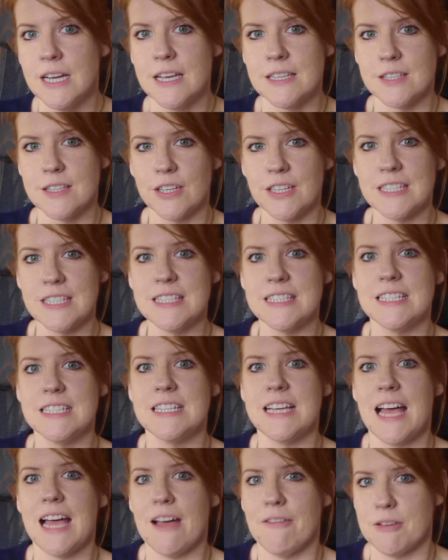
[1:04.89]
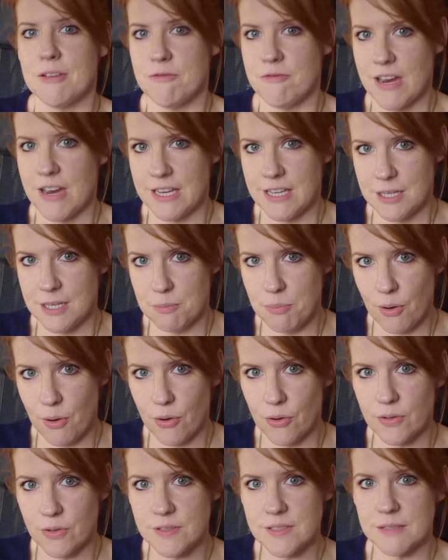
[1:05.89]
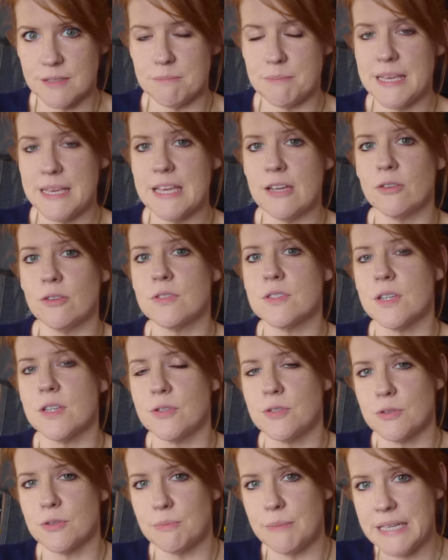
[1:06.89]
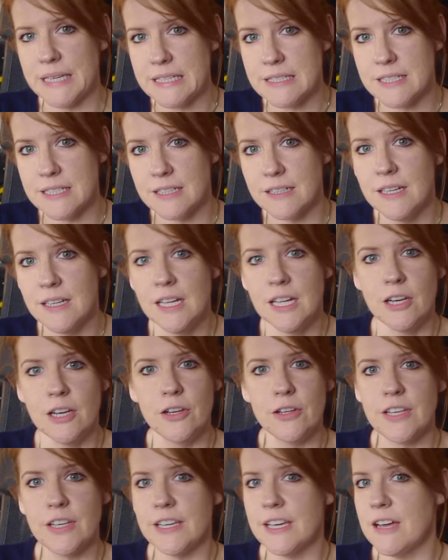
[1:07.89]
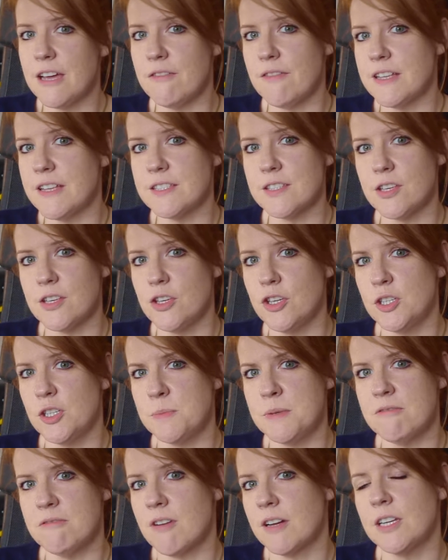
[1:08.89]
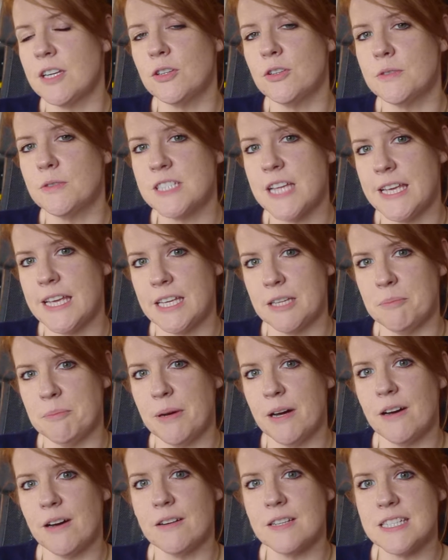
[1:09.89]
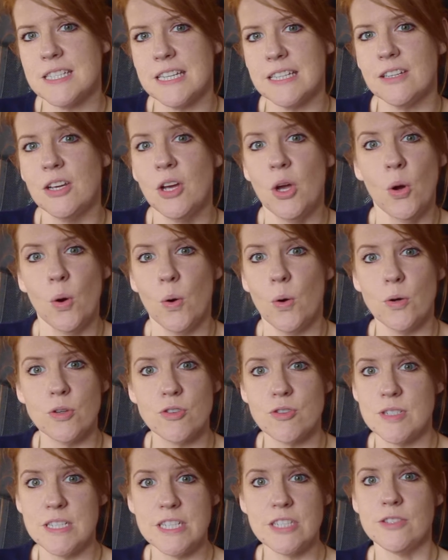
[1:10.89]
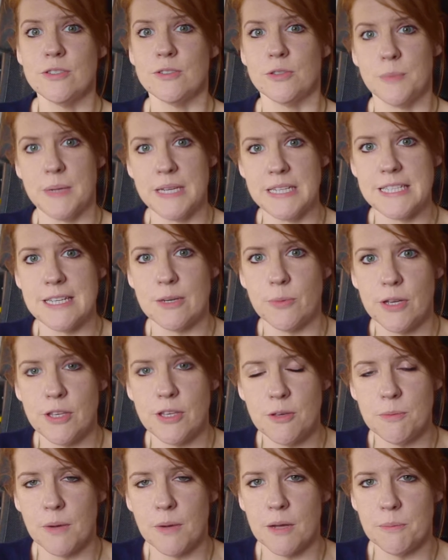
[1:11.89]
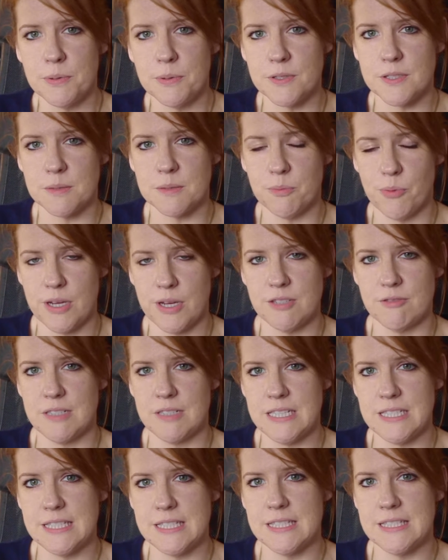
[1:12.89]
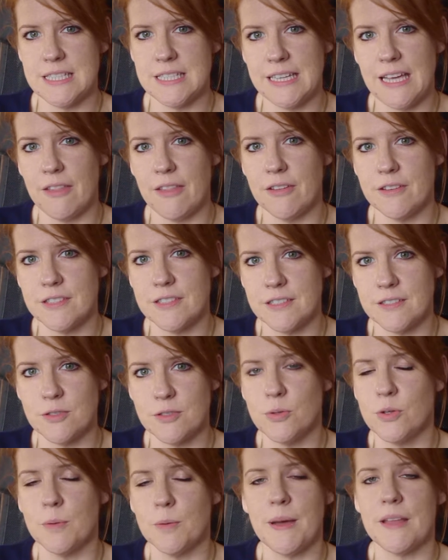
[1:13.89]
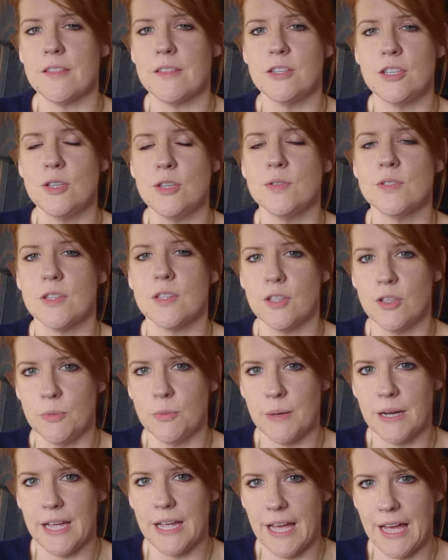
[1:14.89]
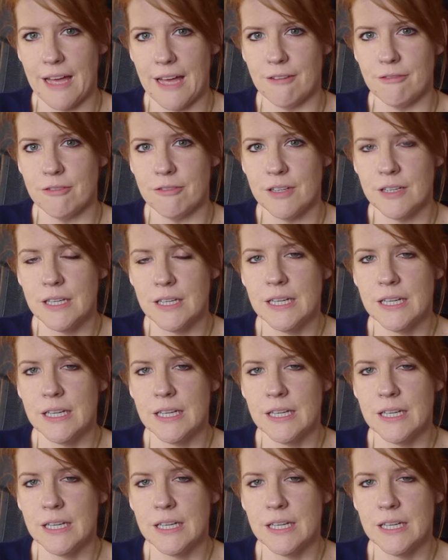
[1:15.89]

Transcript: So consider having regular blogs and being on social media, looking at events that you could be running or taking part in, or traditional media where you might put some press releases together to talk about the news that you might have